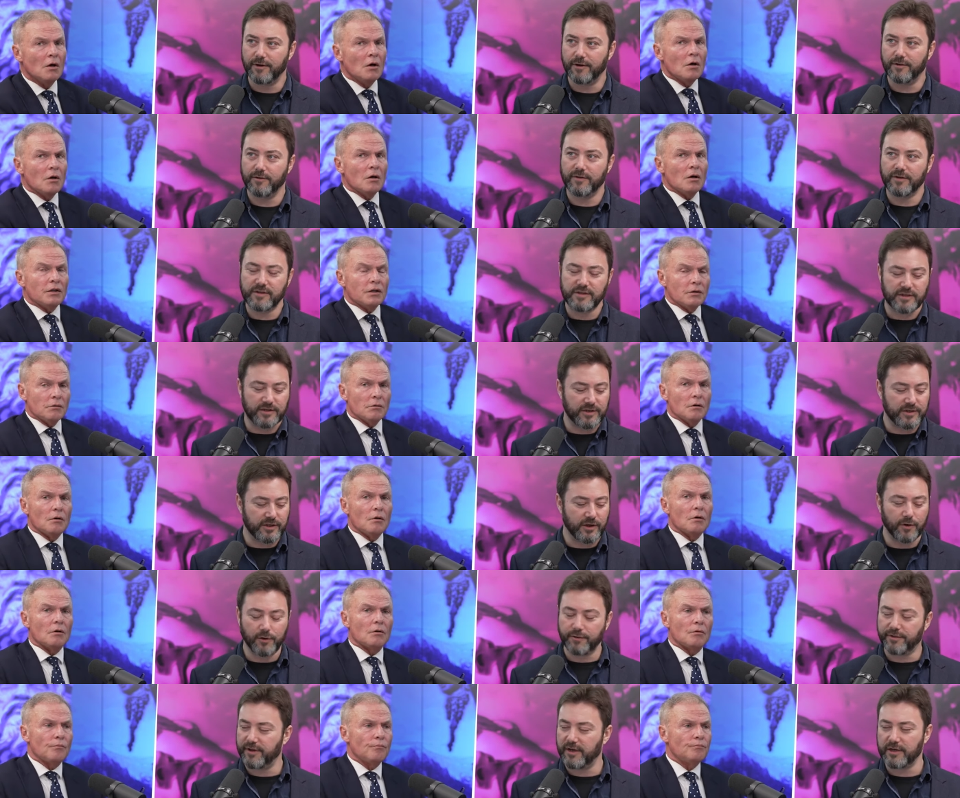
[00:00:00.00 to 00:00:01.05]
Speaker 1: This this
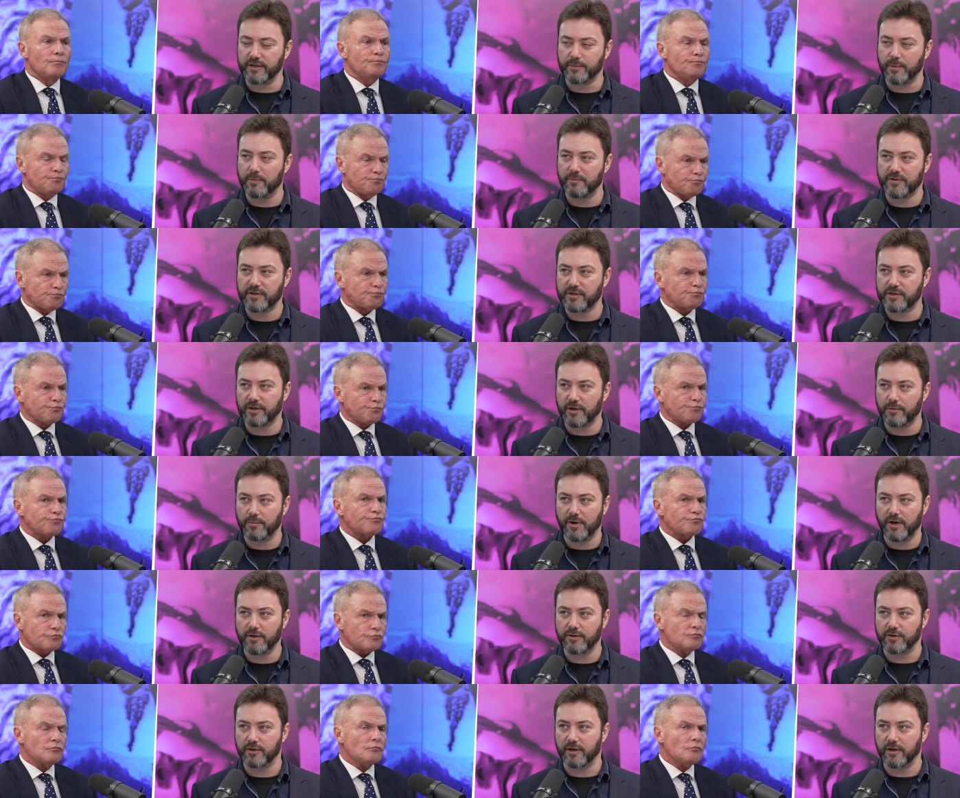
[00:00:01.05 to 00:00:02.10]
whole thing has been so
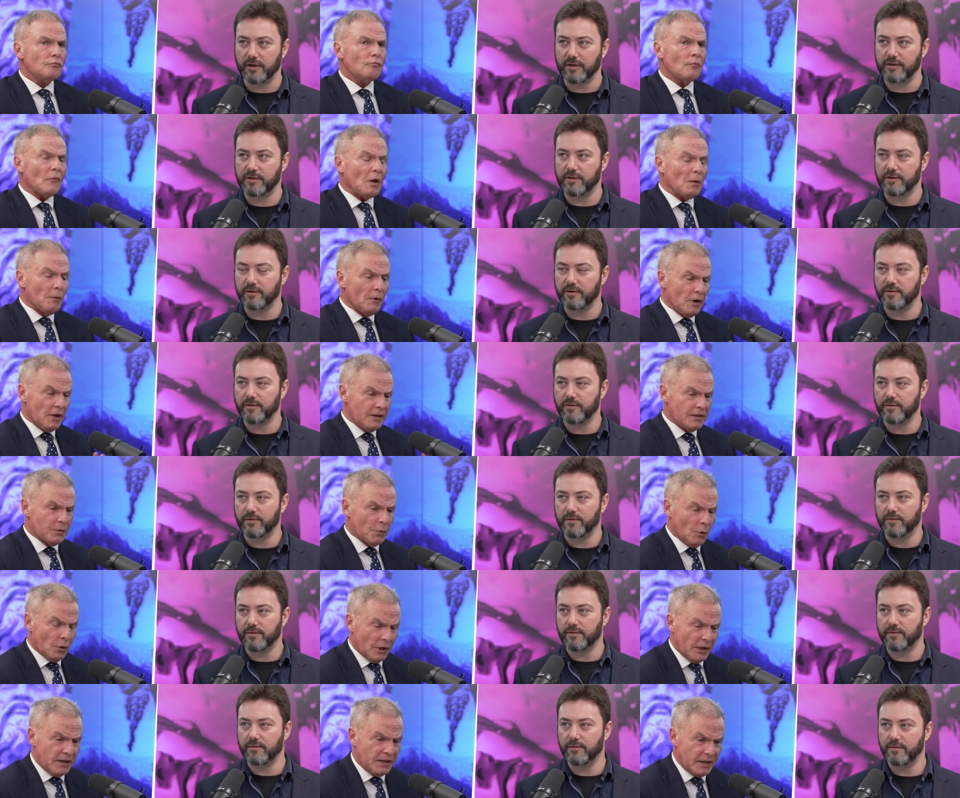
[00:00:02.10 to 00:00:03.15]
marginalised.
Speaker 2: It
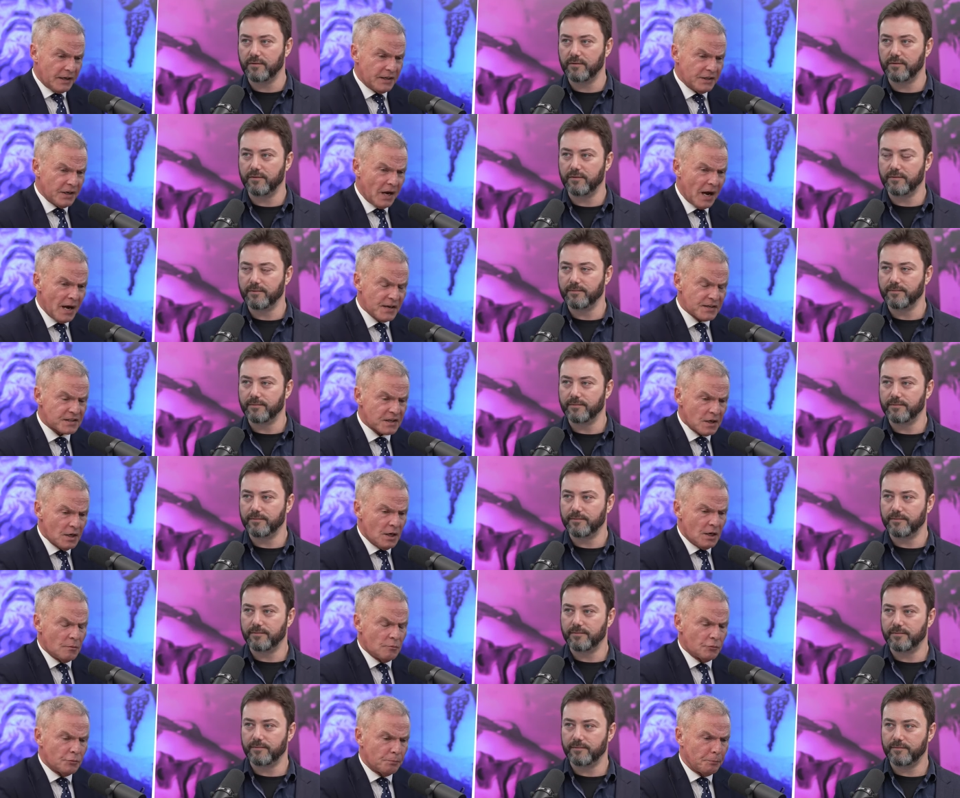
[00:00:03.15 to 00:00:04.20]
it it has.
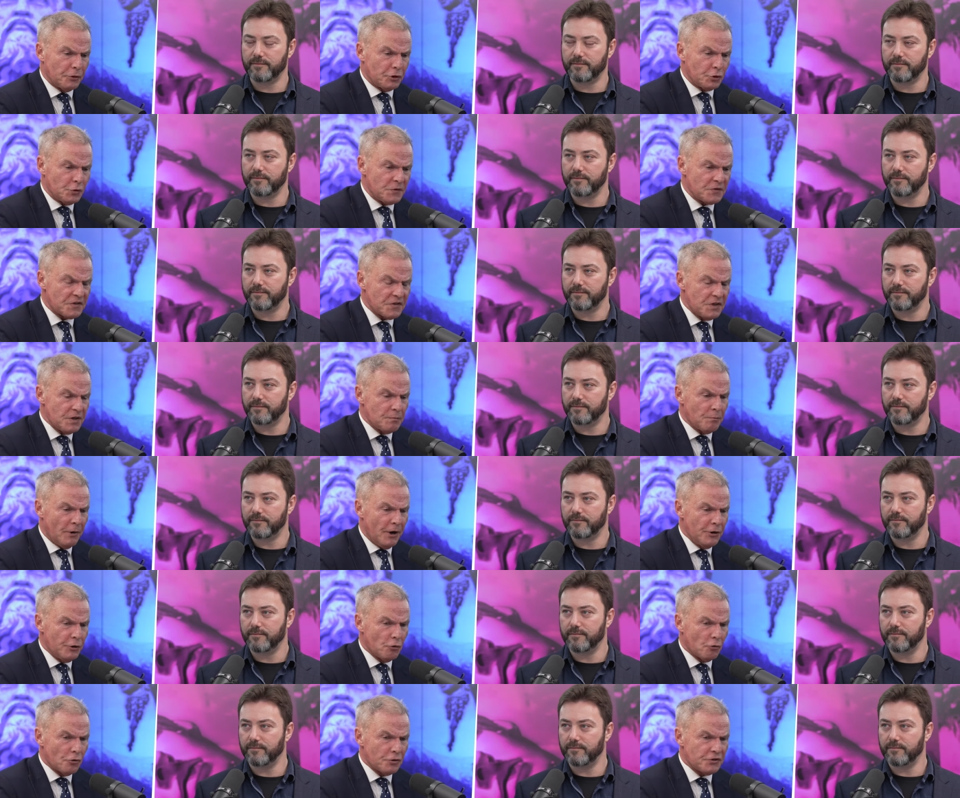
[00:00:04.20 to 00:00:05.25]
But you see,
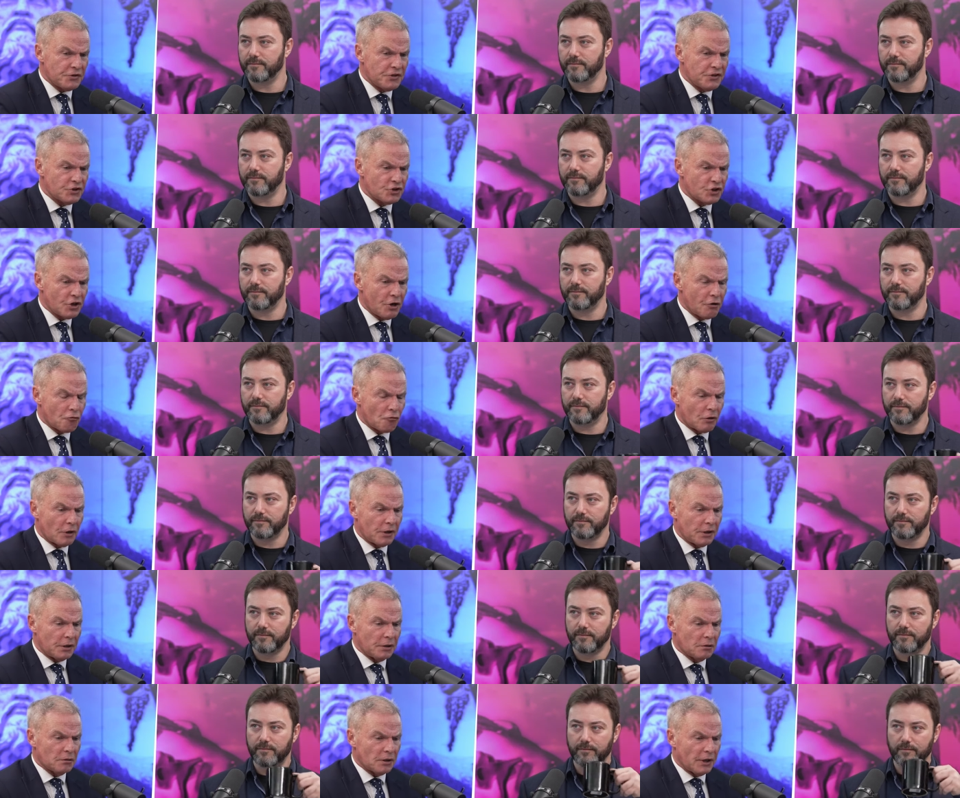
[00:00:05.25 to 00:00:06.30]
minorities
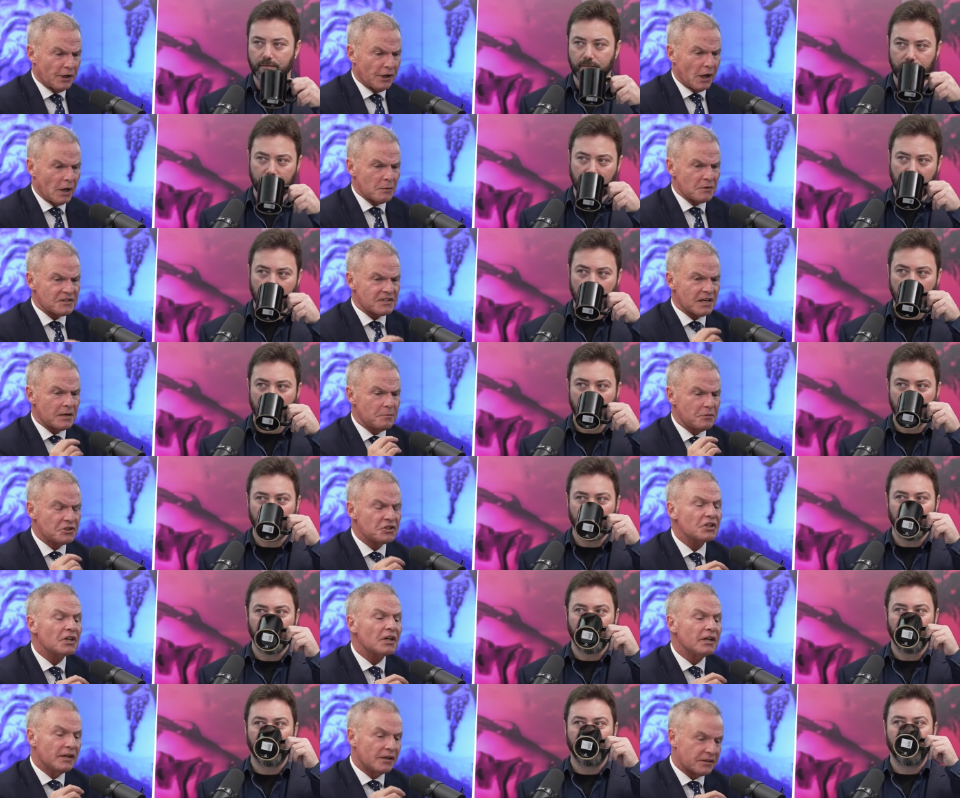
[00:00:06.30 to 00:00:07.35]
generally, and I would say
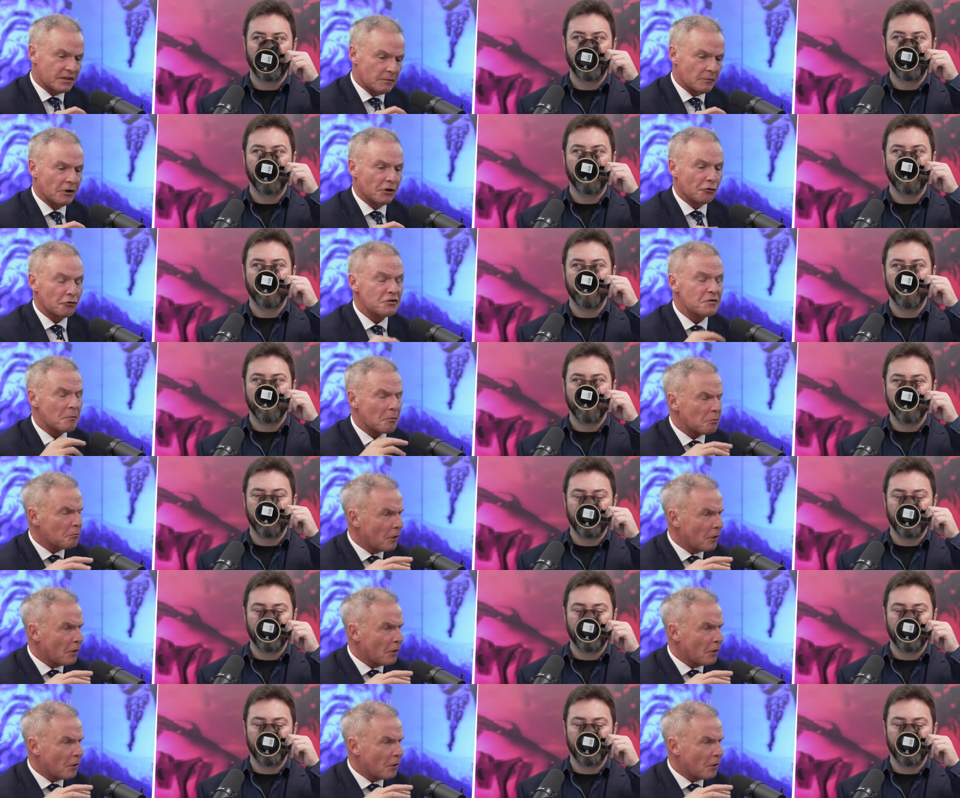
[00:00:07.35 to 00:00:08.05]
particularly ethnic minorities, but